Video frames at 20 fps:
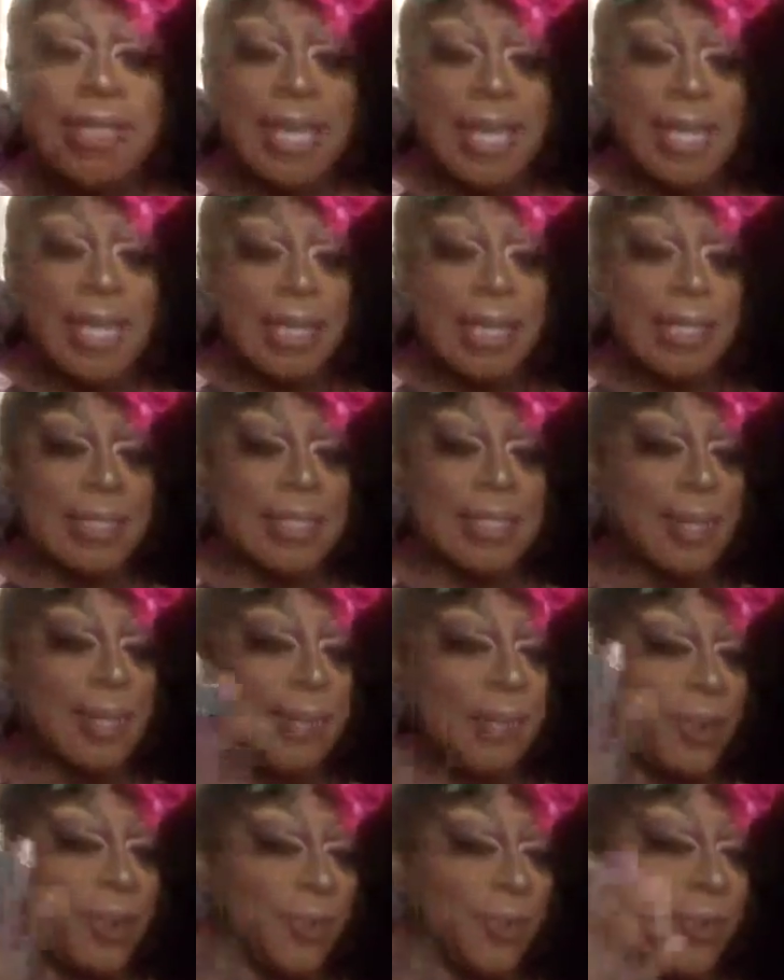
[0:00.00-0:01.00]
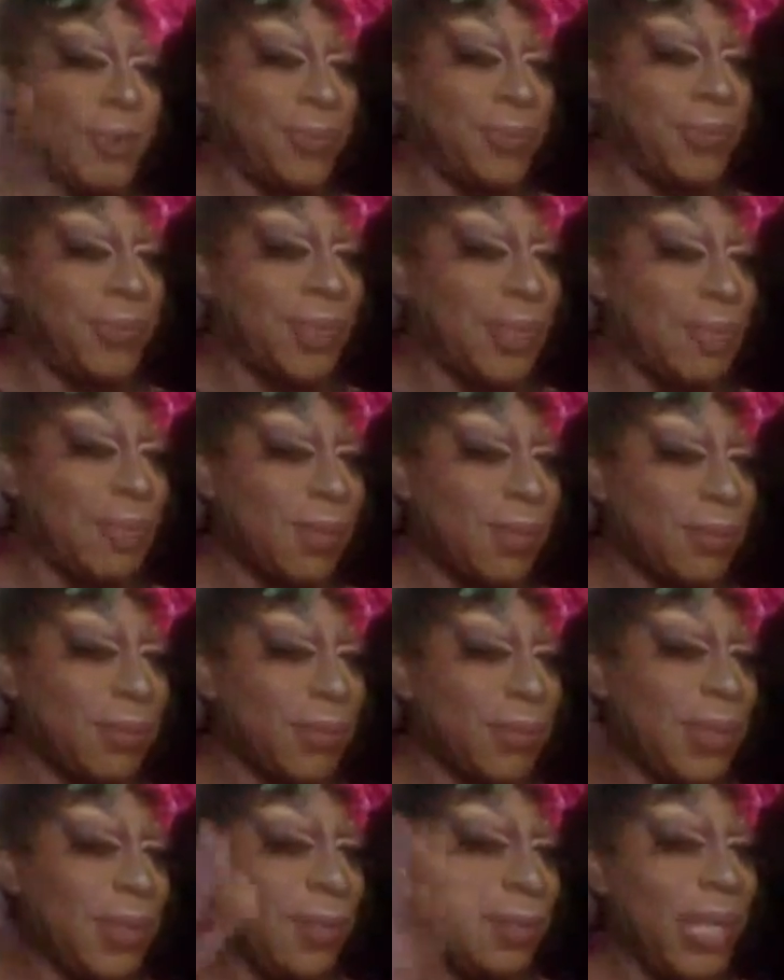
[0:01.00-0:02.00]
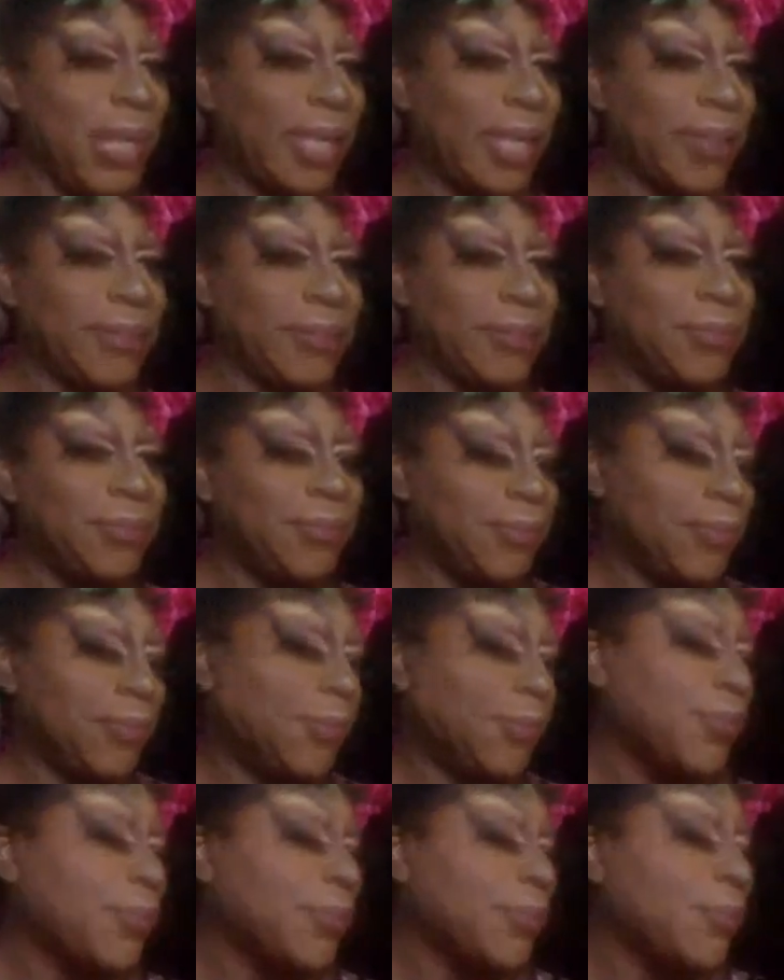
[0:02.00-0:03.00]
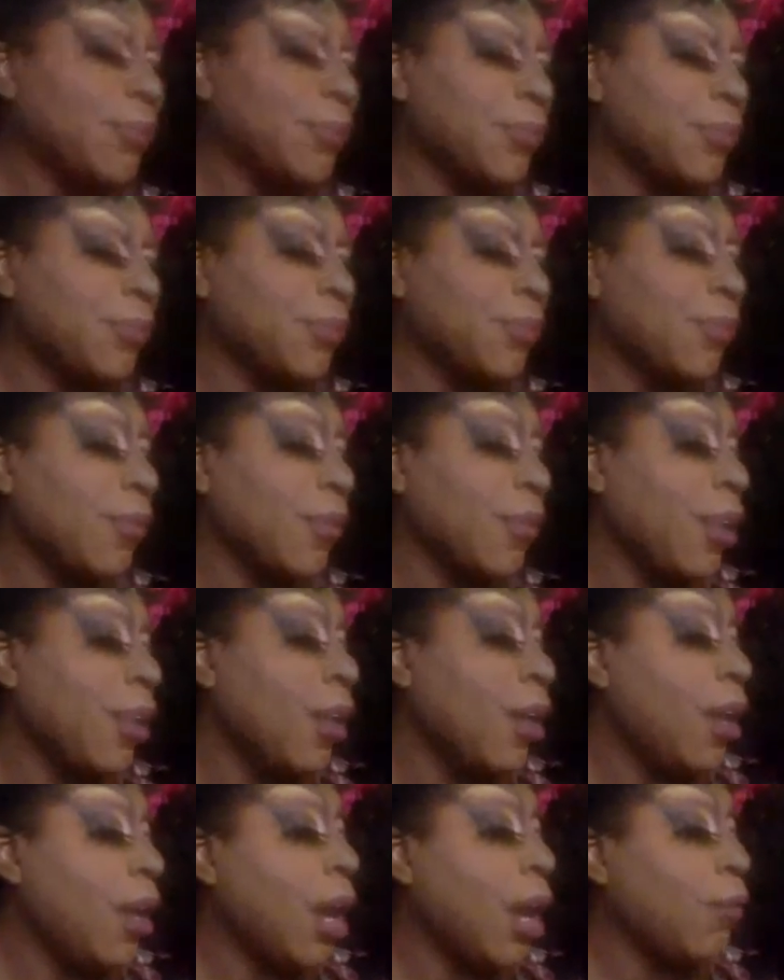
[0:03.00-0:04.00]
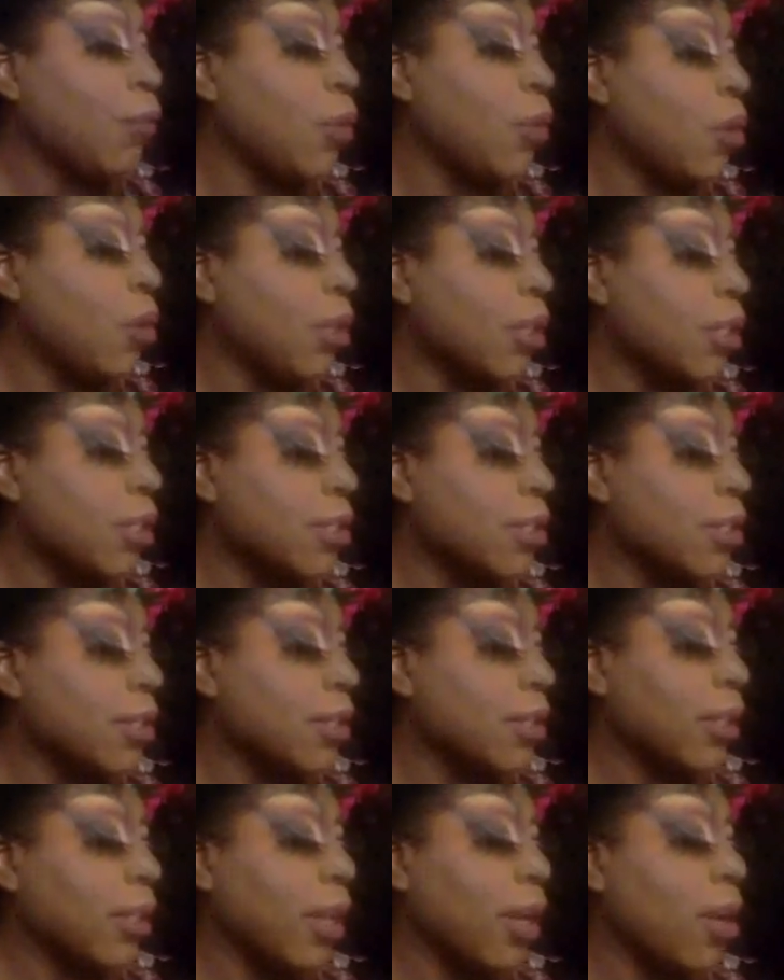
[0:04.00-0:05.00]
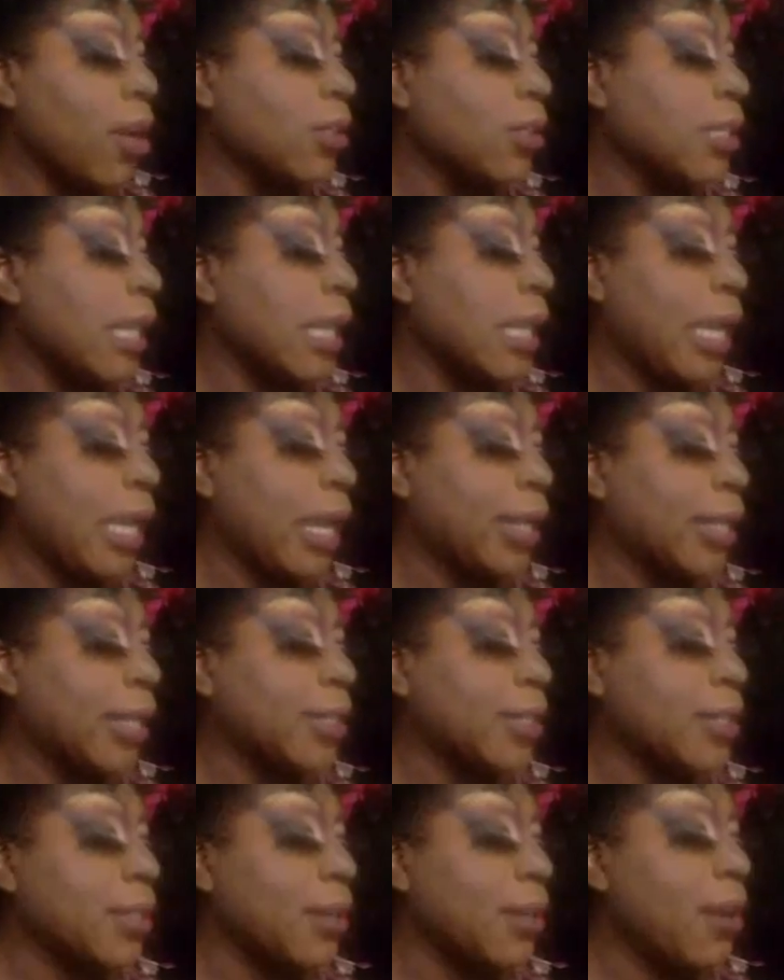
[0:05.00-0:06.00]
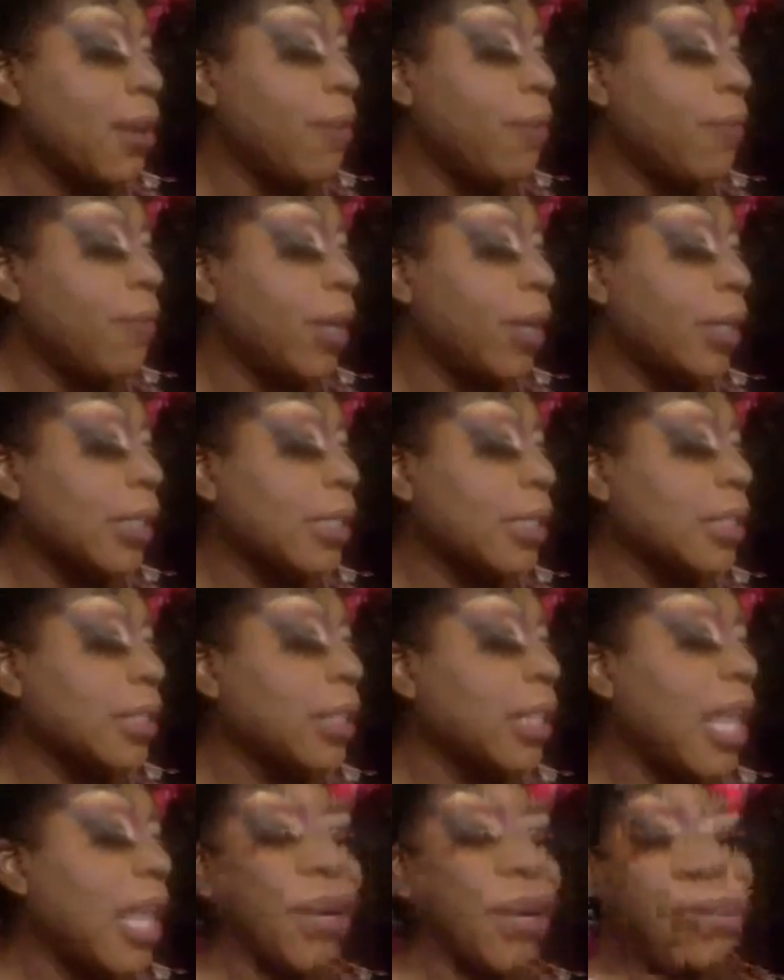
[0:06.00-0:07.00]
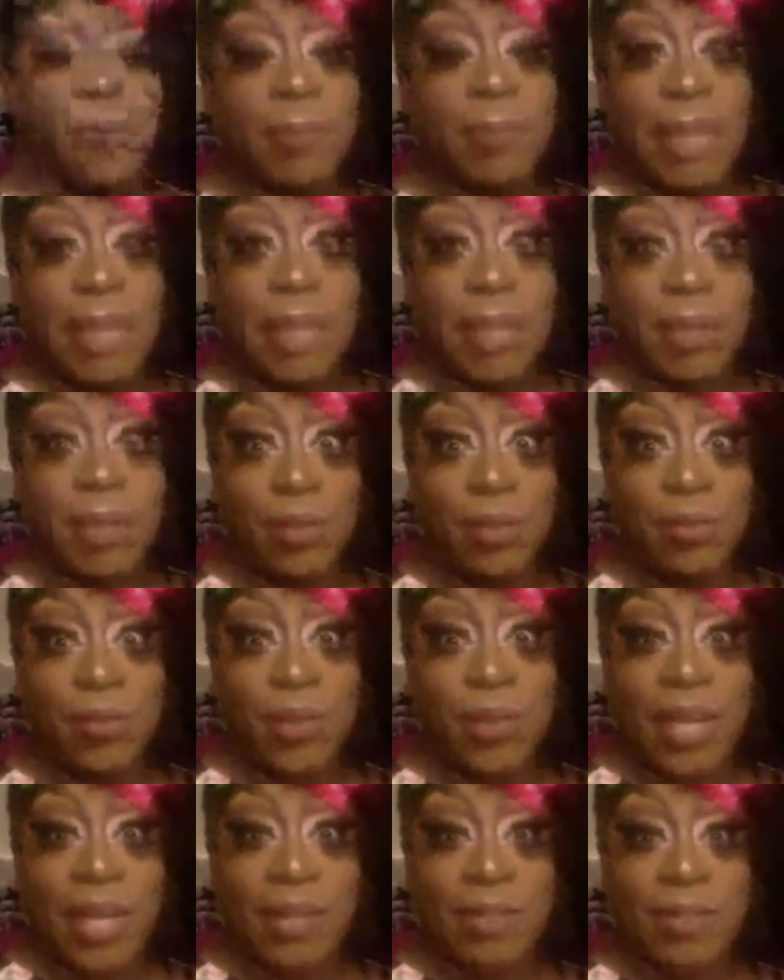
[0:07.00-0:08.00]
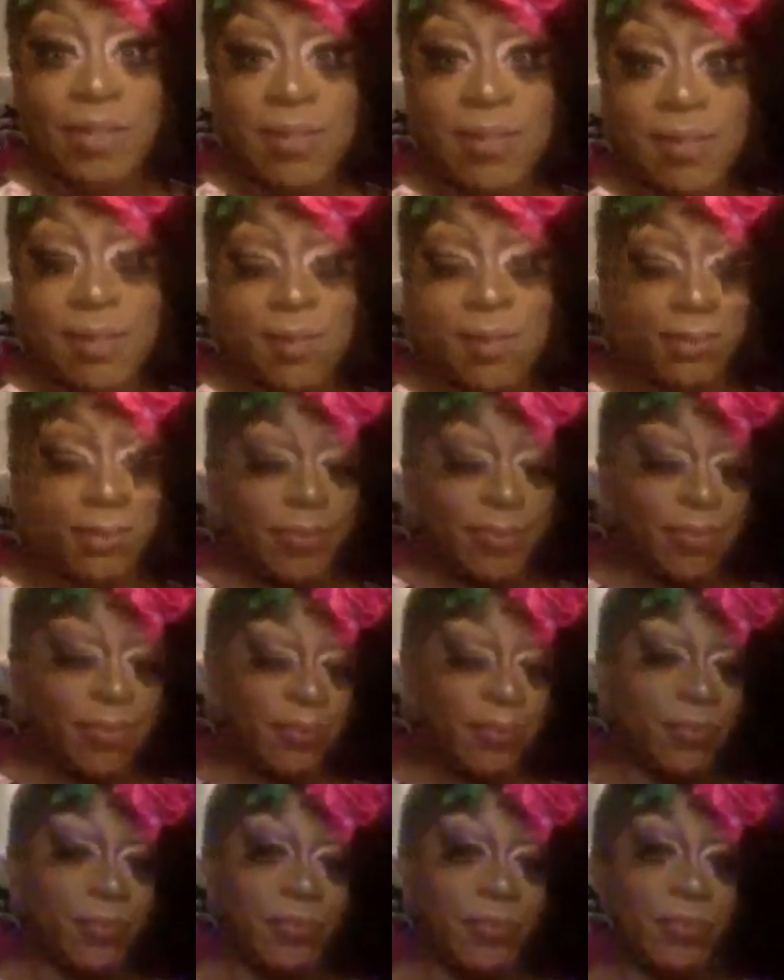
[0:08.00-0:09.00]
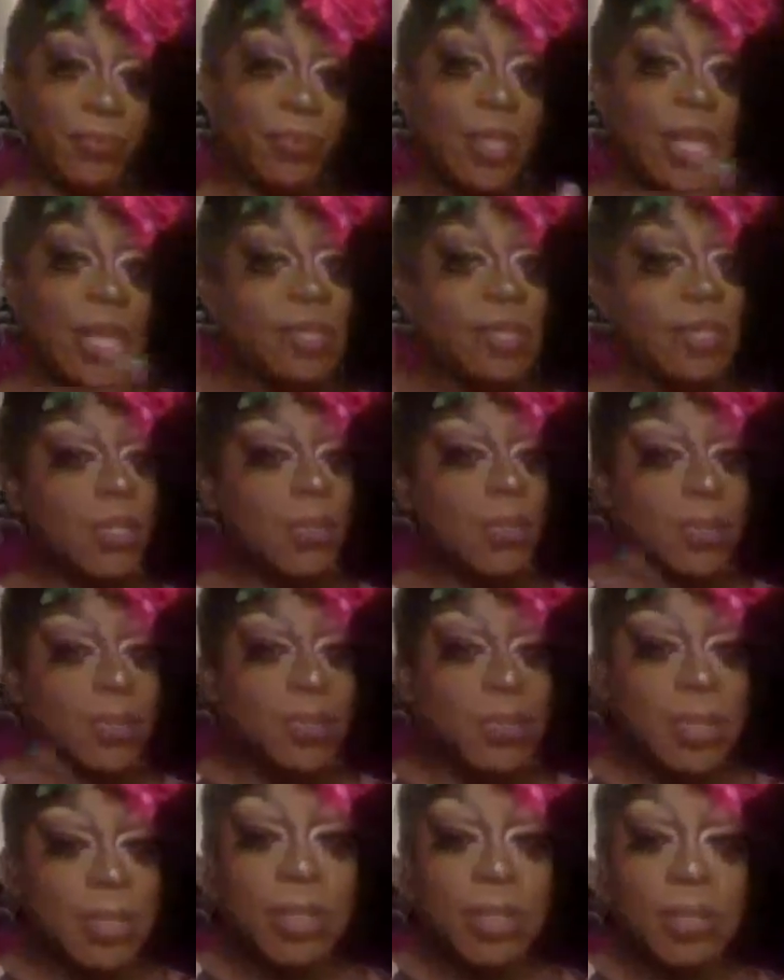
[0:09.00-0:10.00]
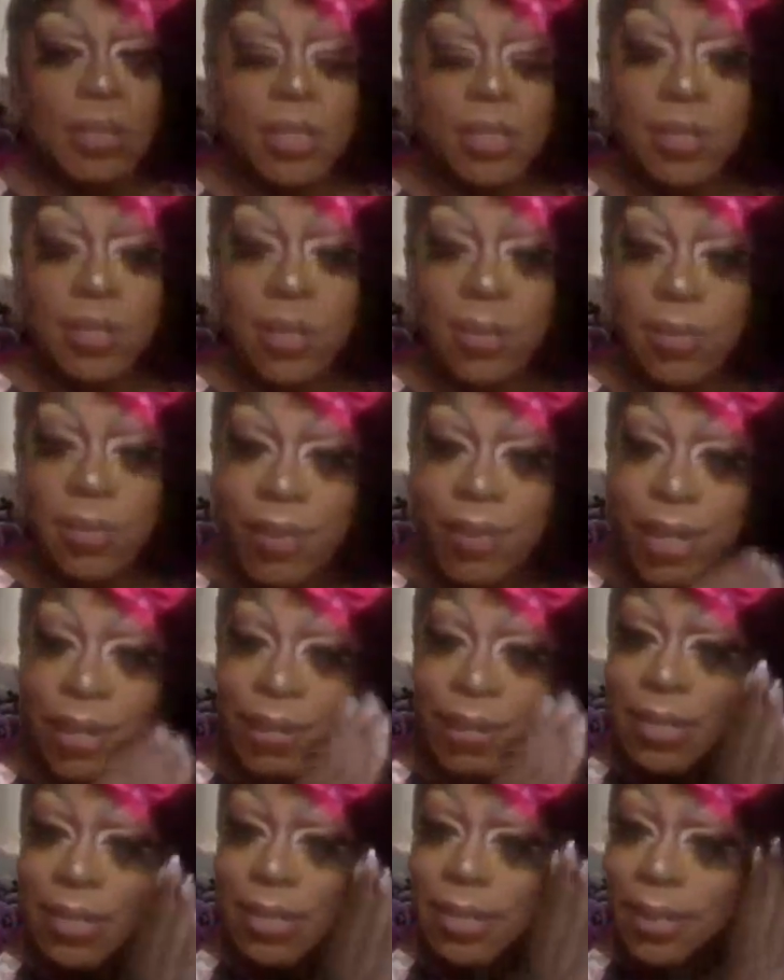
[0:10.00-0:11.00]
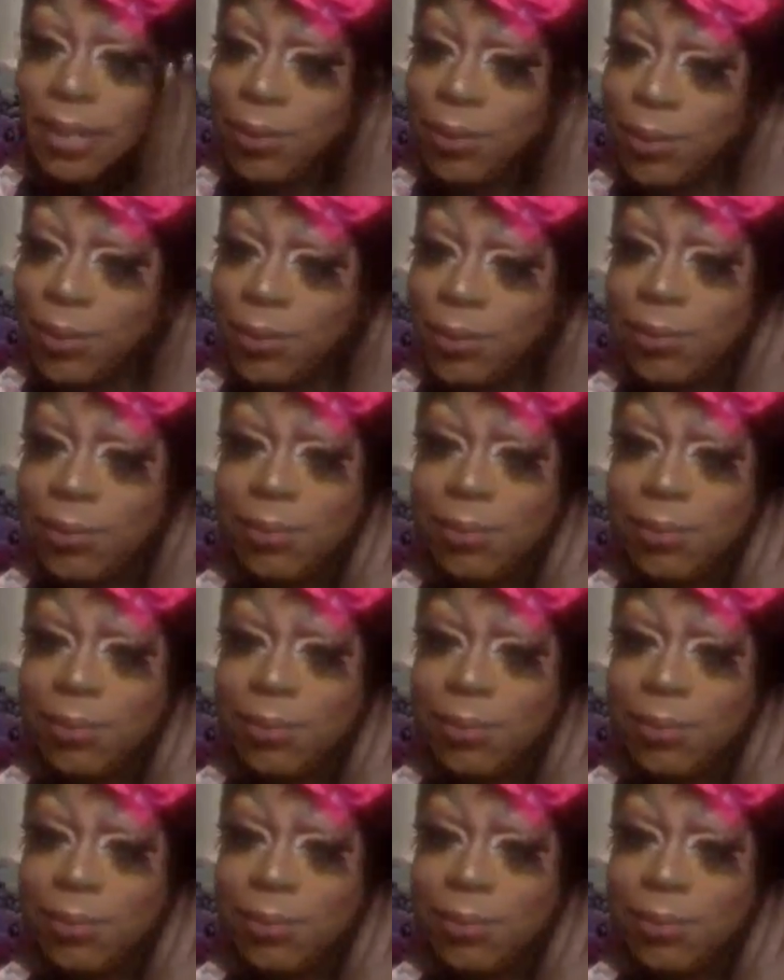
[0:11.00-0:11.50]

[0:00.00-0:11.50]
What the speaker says: yes. Come on. Come on. What are you going to play? Mm-hmm. Of course, they all say yes. Fairies love making new friends. I told you, see, did you go to fairy school?